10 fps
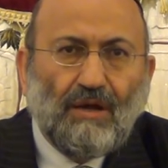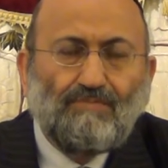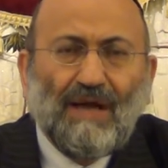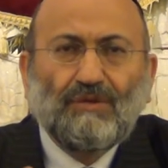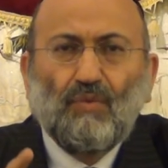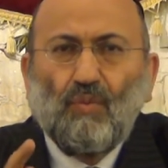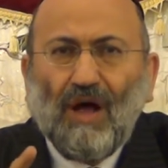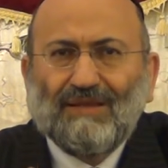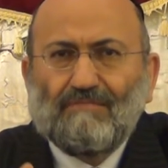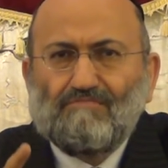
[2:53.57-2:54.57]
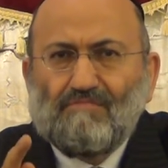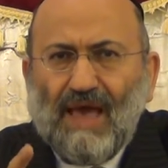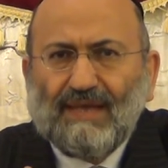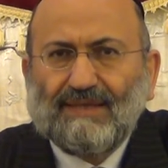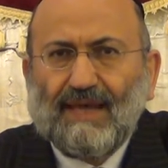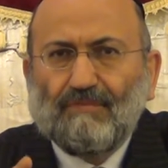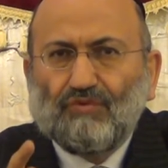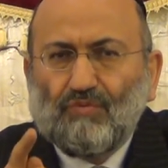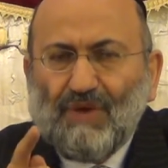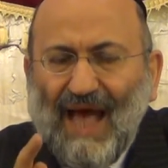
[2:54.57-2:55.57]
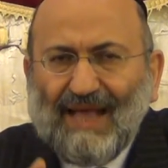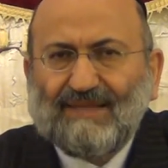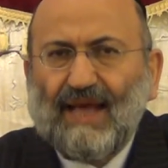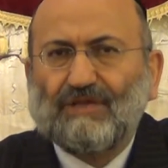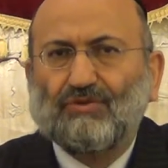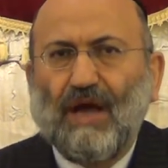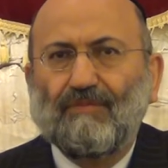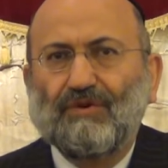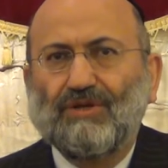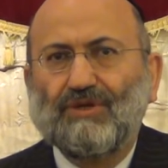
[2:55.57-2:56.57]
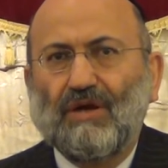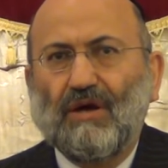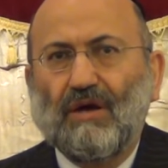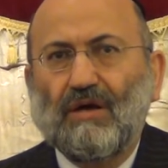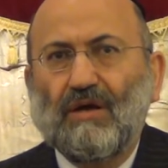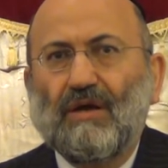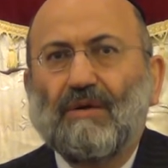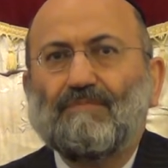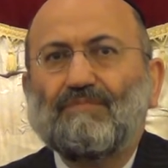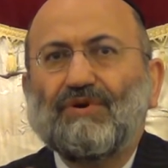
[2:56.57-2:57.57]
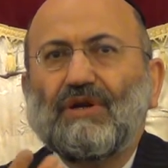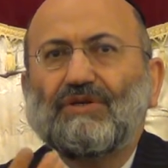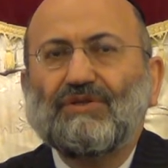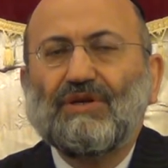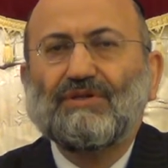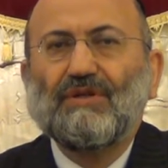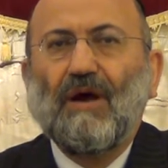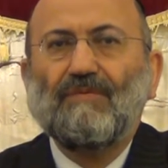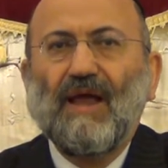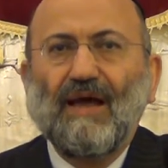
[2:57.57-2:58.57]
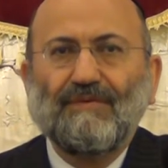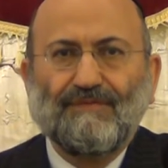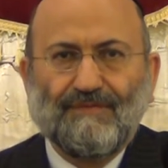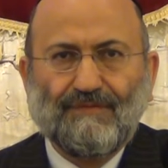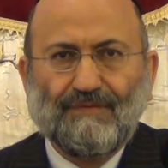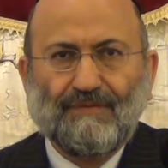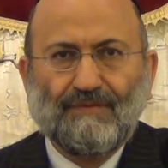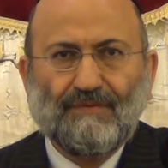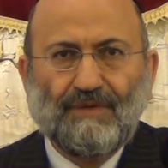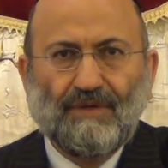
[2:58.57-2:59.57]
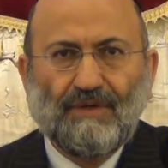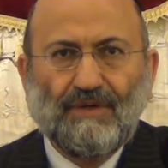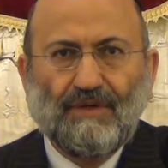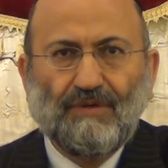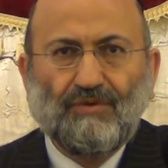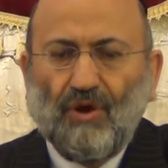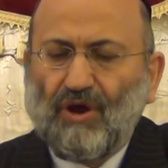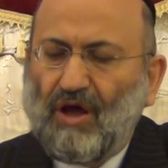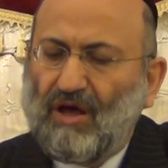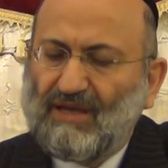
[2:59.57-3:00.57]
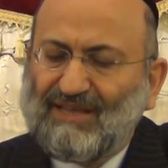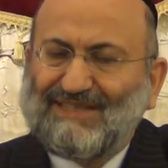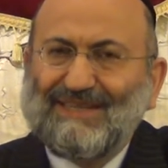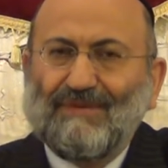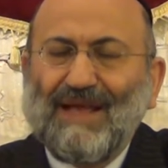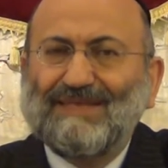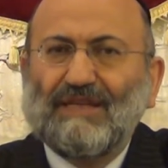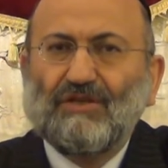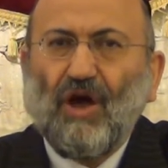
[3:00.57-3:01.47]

But what made them to be attached to Avodah Zarah? Pressures of life. Torah itself doesn't